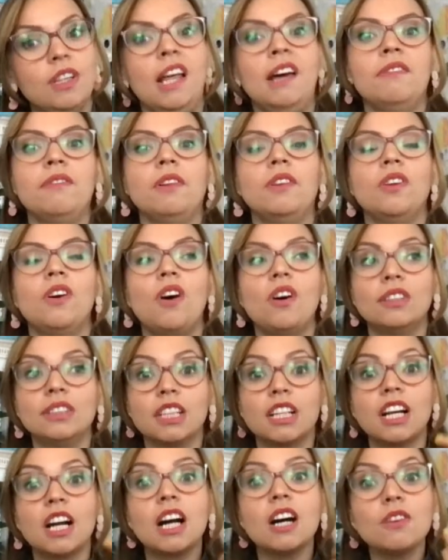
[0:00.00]
level, on
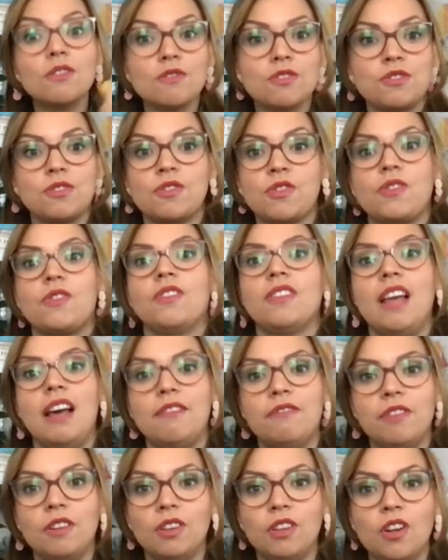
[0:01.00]
the cultural
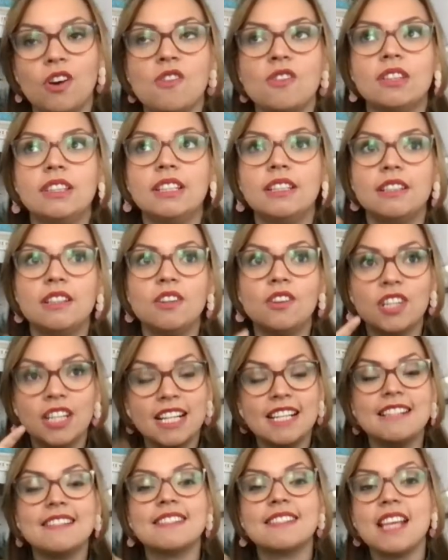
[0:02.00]
level, on the
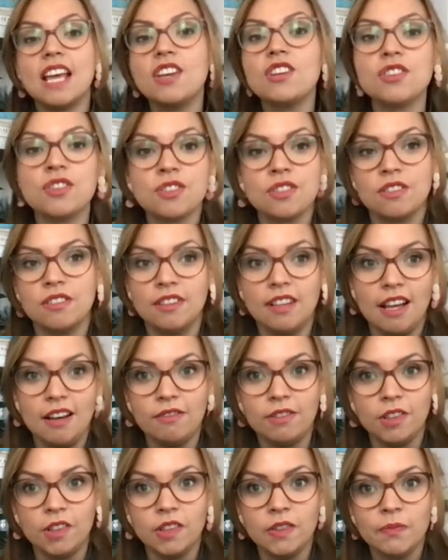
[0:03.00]
organizational
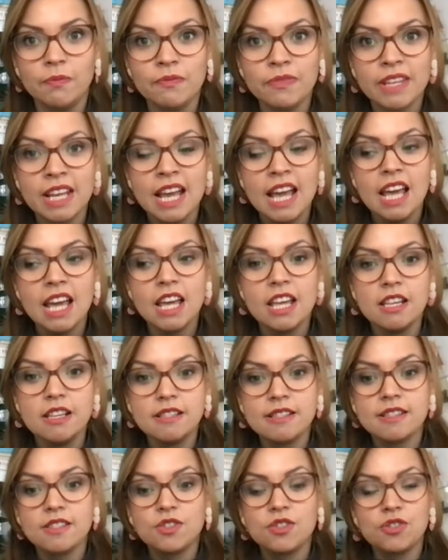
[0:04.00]
level,
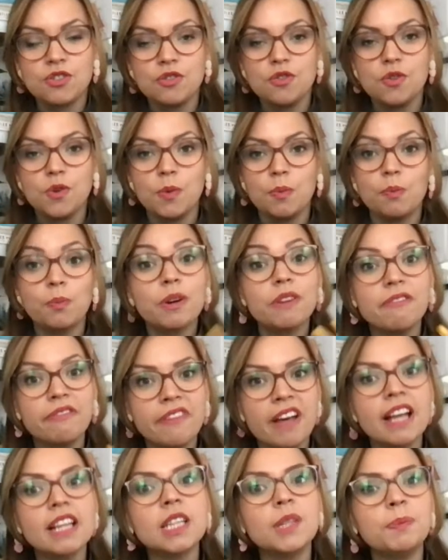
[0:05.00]
is to
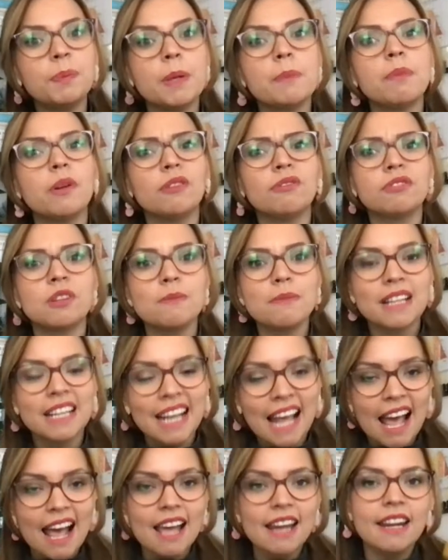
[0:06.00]
prevent people from
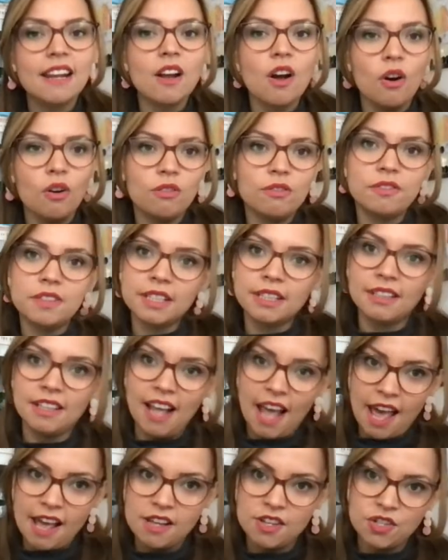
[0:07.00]
getting over the
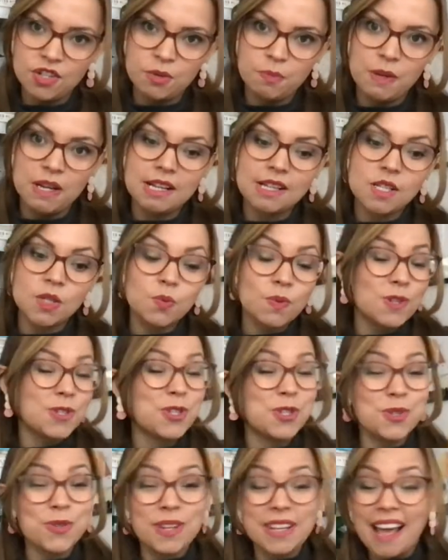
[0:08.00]
edge. Because
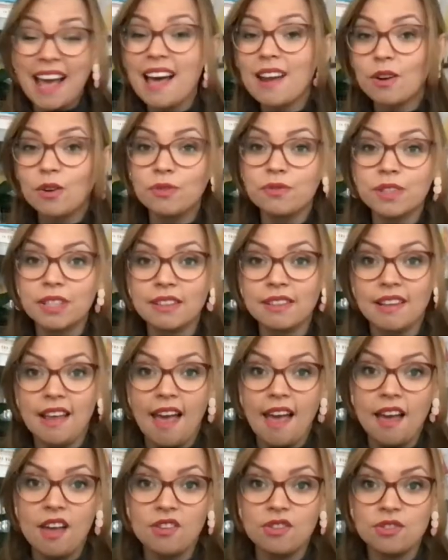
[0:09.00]
once you get over the
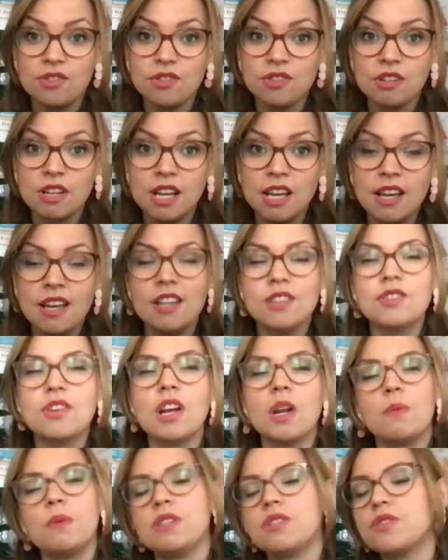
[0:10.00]
edge, it's going
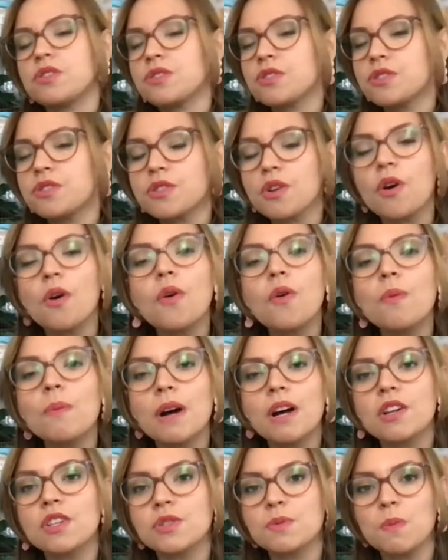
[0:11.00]
to be so
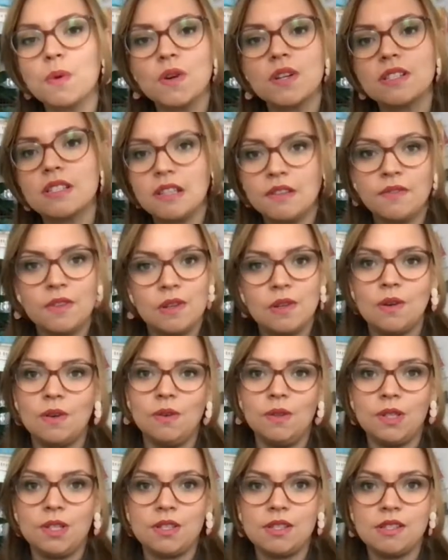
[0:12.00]
much more
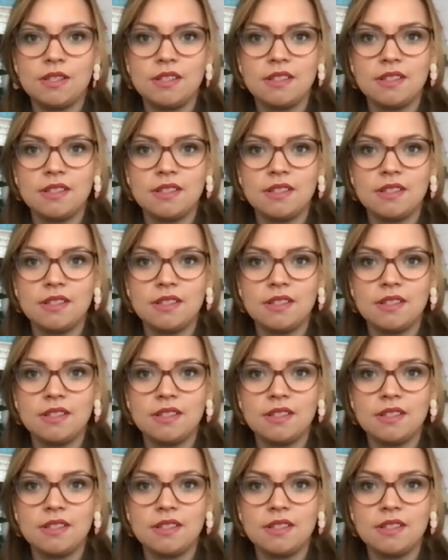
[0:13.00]
difficult